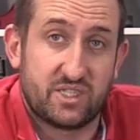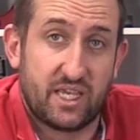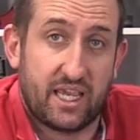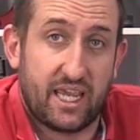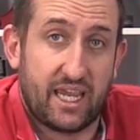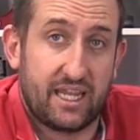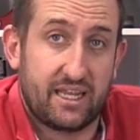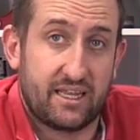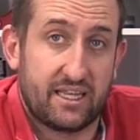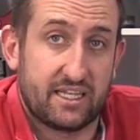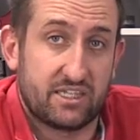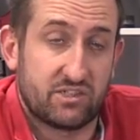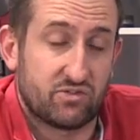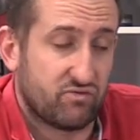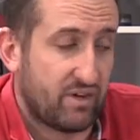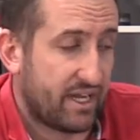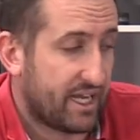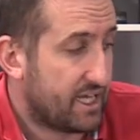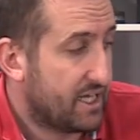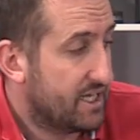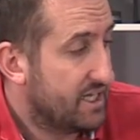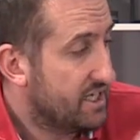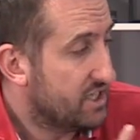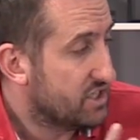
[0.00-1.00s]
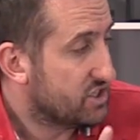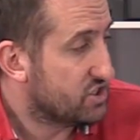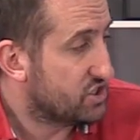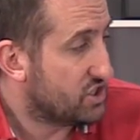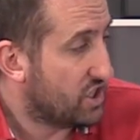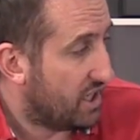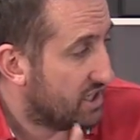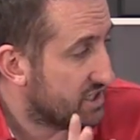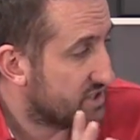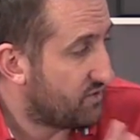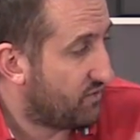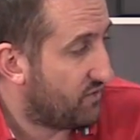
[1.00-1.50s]
sit in this rig
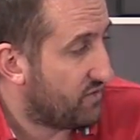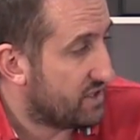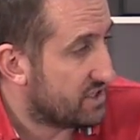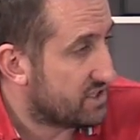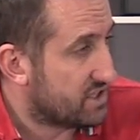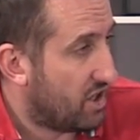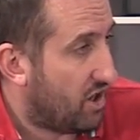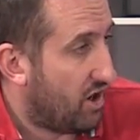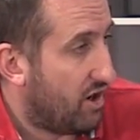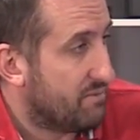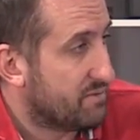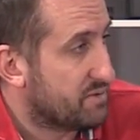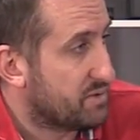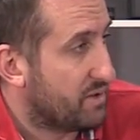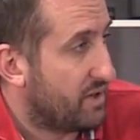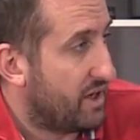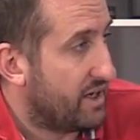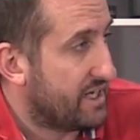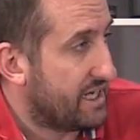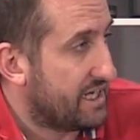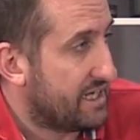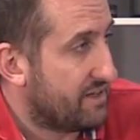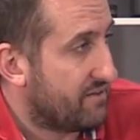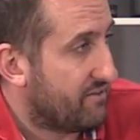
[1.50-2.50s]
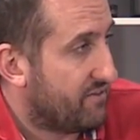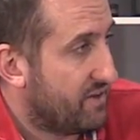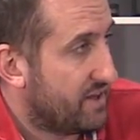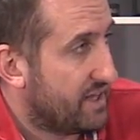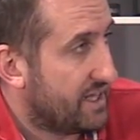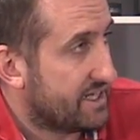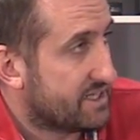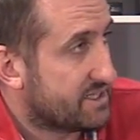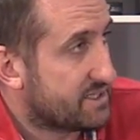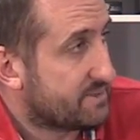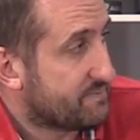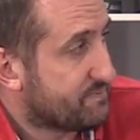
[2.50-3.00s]
just for the times when I need it for
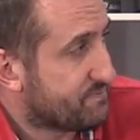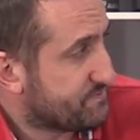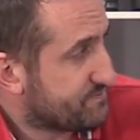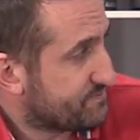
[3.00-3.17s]
this.